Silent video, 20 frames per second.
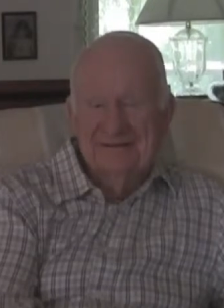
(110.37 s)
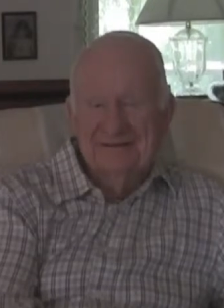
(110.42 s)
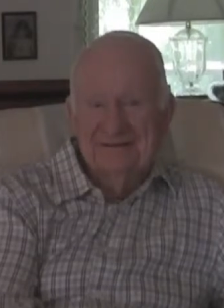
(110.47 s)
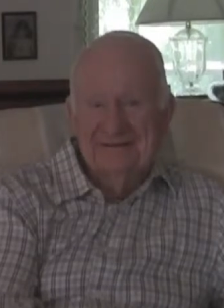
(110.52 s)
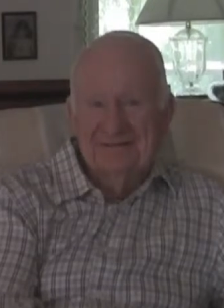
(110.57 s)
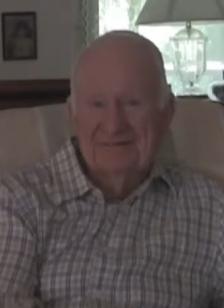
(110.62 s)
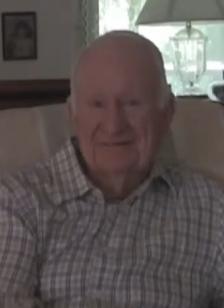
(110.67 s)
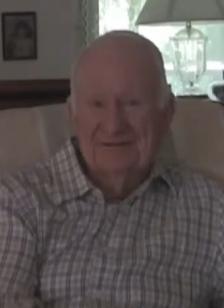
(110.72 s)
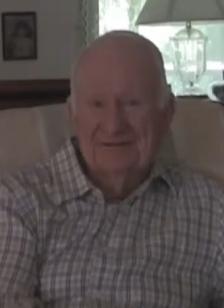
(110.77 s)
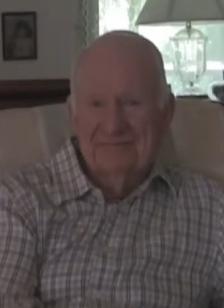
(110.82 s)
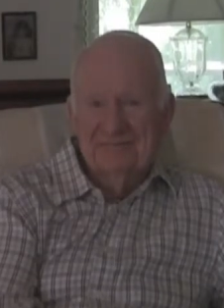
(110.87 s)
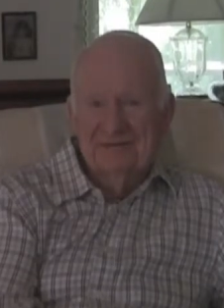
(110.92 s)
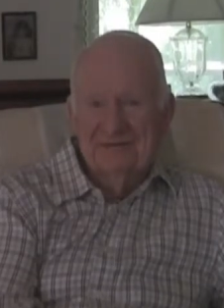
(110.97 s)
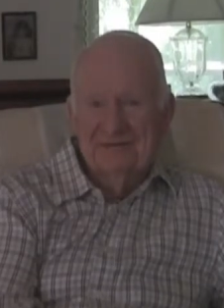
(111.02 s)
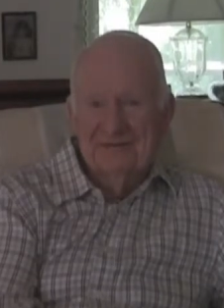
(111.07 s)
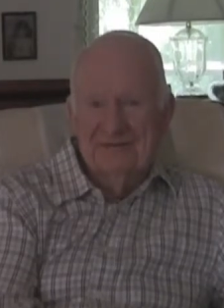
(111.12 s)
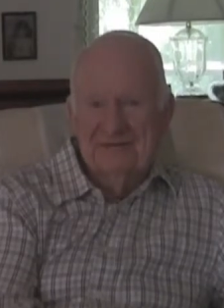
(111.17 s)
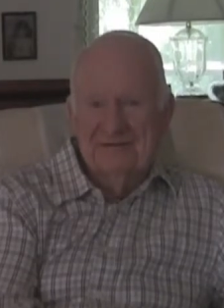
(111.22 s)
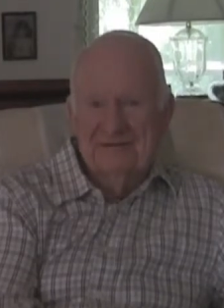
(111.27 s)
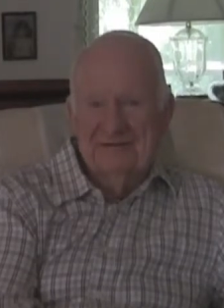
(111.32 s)
Then we
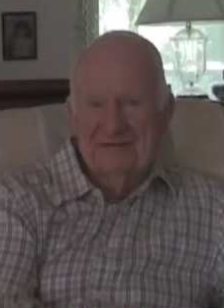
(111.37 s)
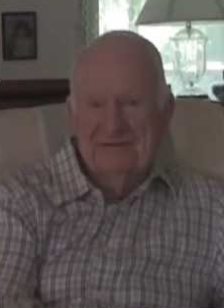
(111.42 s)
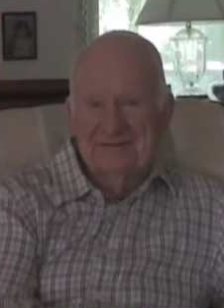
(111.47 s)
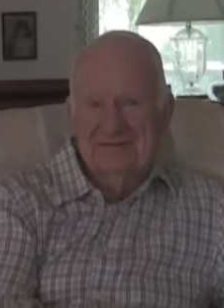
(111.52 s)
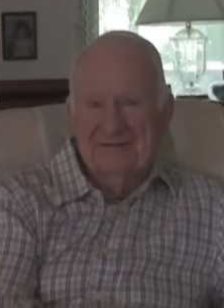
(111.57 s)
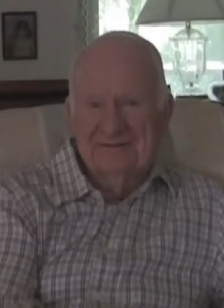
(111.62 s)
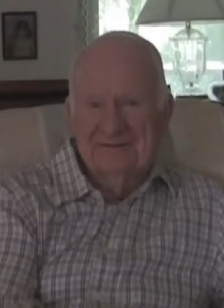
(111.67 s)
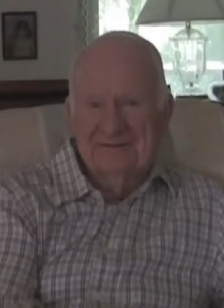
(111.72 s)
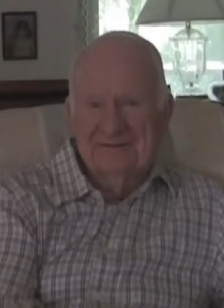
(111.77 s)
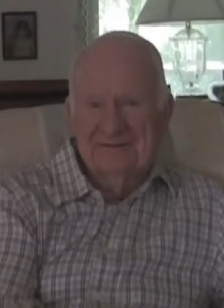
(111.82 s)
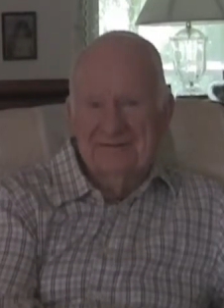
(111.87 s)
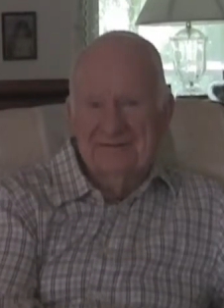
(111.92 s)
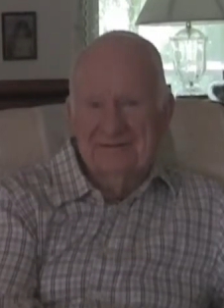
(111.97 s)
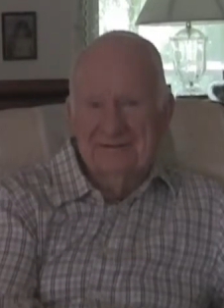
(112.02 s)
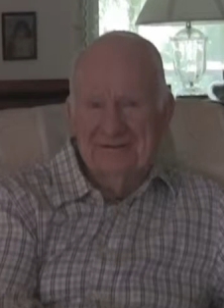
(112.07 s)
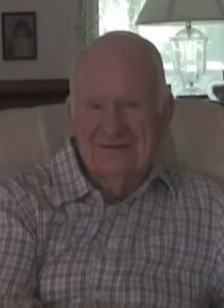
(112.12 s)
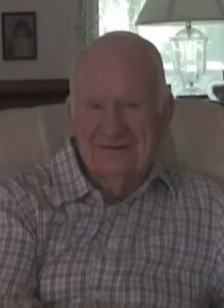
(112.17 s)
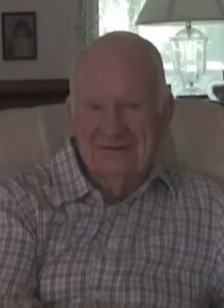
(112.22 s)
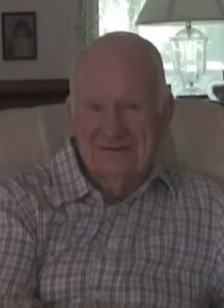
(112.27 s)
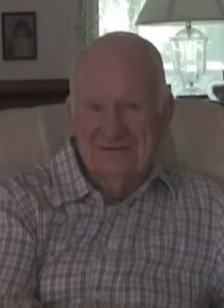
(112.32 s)
went to
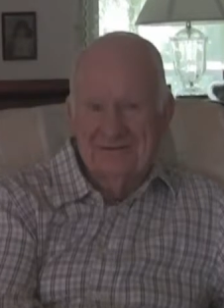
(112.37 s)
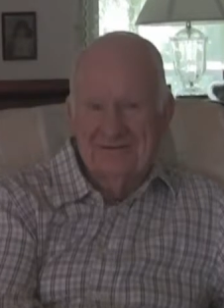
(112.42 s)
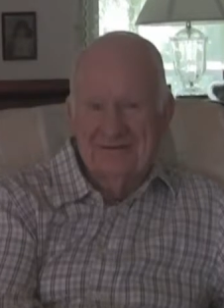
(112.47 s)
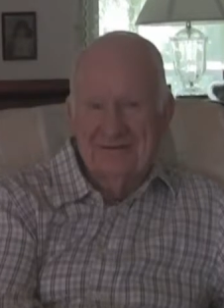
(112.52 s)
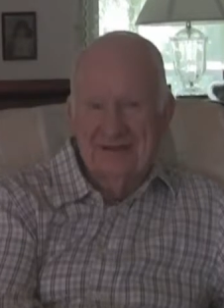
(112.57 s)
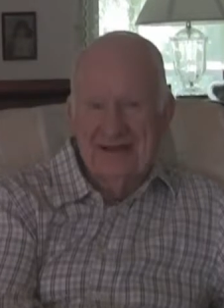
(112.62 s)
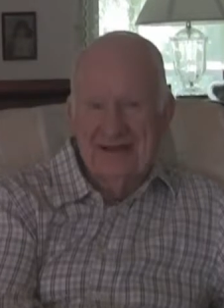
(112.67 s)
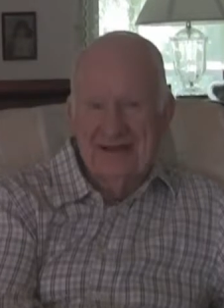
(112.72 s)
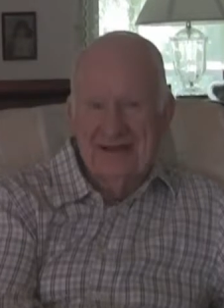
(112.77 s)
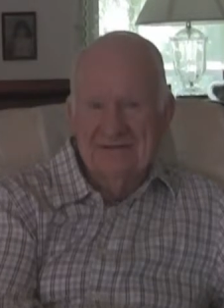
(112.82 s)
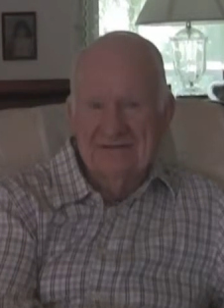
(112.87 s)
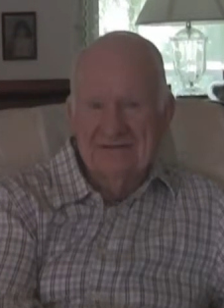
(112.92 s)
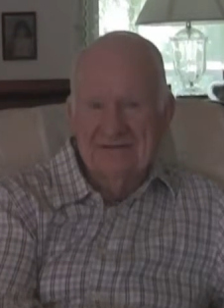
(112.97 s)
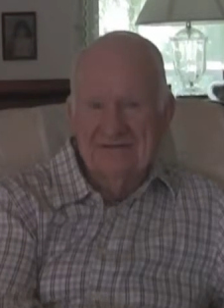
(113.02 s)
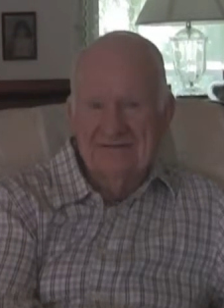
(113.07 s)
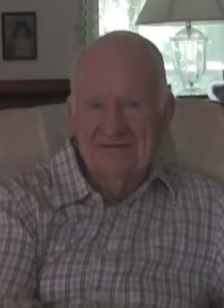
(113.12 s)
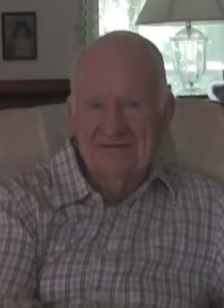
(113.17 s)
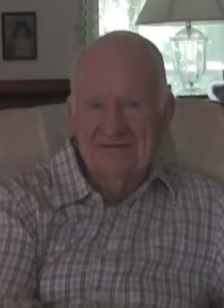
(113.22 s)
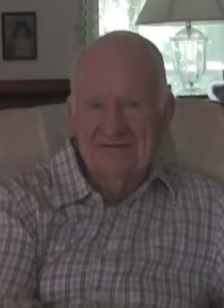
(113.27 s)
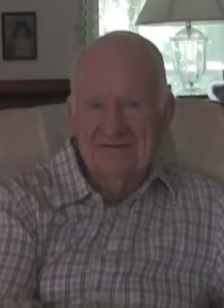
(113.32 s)
the Louisville High
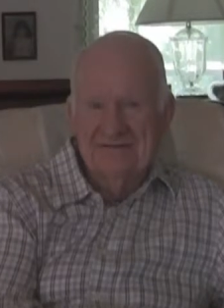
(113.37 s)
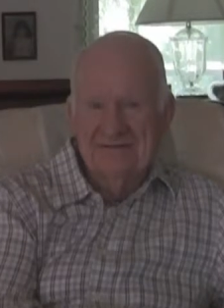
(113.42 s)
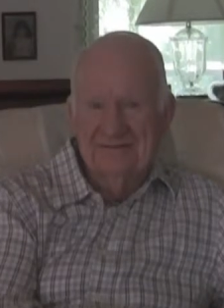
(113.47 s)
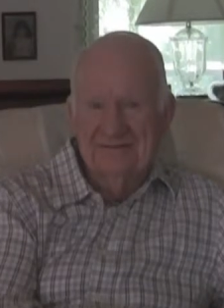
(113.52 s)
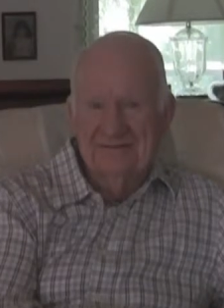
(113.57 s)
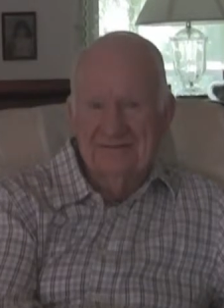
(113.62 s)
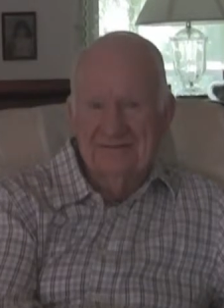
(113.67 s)
School